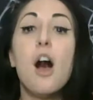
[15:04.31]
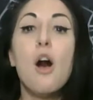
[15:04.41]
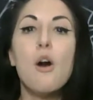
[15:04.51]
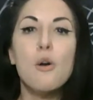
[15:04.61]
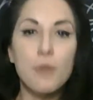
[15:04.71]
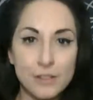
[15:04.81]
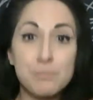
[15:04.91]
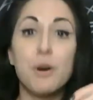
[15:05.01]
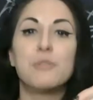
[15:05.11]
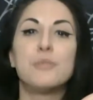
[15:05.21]
oh, let's
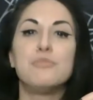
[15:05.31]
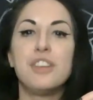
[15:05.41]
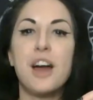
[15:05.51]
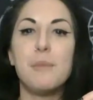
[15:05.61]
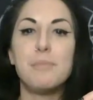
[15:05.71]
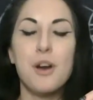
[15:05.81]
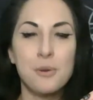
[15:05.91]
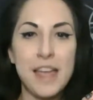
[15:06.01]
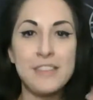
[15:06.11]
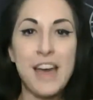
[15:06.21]
blow some shit up.
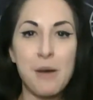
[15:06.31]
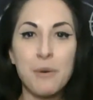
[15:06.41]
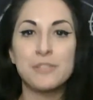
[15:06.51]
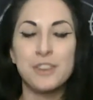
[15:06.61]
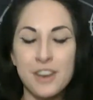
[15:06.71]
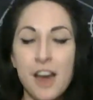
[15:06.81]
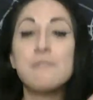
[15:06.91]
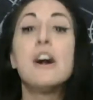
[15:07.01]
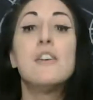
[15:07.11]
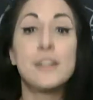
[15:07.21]
Okay, that wasn't
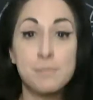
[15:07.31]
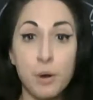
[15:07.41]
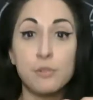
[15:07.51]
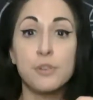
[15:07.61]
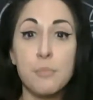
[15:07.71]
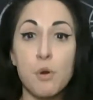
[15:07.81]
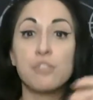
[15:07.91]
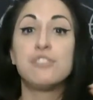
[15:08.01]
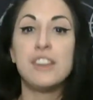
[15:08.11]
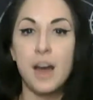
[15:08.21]
enough. Let's blow some more
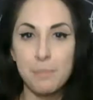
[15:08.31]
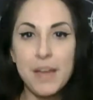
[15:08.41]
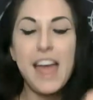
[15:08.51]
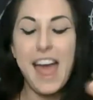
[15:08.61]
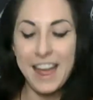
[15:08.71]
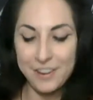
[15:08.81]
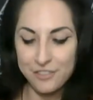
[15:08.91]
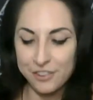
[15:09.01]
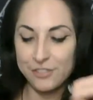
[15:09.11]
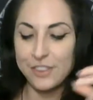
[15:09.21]
shit up. And
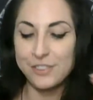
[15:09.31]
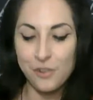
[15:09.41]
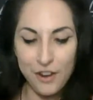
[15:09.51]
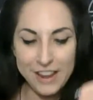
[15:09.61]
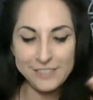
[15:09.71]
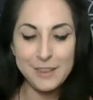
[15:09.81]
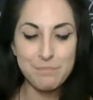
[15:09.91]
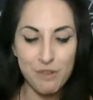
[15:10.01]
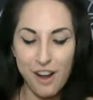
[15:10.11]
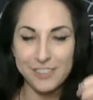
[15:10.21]
just this crazy
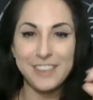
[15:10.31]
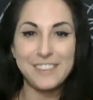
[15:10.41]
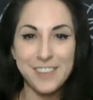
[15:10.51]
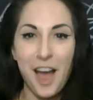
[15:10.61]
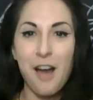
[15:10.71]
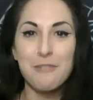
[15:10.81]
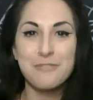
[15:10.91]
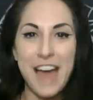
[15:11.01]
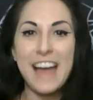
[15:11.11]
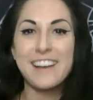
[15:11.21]
process of
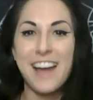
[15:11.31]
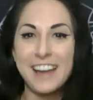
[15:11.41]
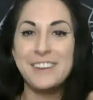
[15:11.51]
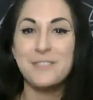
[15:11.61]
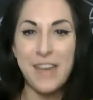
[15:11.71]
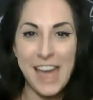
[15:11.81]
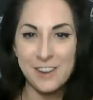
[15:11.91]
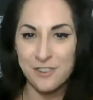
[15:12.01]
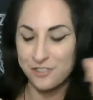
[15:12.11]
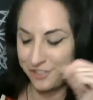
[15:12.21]
that kind of
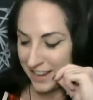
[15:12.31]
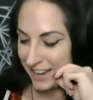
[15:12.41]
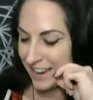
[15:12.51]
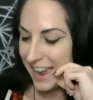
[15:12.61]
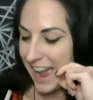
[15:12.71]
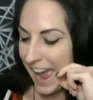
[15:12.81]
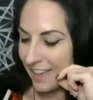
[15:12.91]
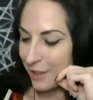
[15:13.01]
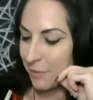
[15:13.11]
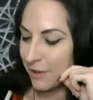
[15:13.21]
energy.
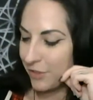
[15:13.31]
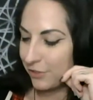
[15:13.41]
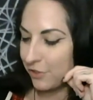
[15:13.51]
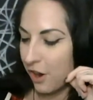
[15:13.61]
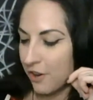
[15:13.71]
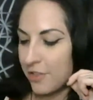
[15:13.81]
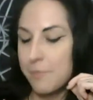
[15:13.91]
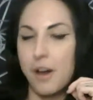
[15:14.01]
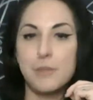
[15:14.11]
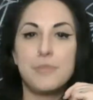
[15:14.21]
And then we have the star on the
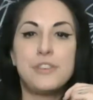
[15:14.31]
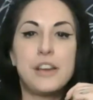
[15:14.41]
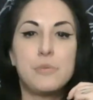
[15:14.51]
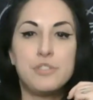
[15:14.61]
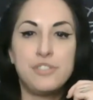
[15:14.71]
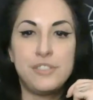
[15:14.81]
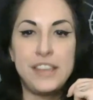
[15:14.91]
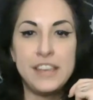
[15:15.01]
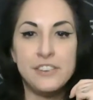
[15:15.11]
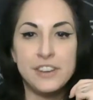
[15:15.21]
bottom of the deck, which is
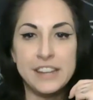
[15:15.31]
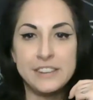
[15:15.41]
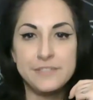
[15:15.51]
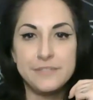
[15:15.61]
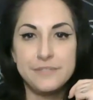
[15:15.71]
healing,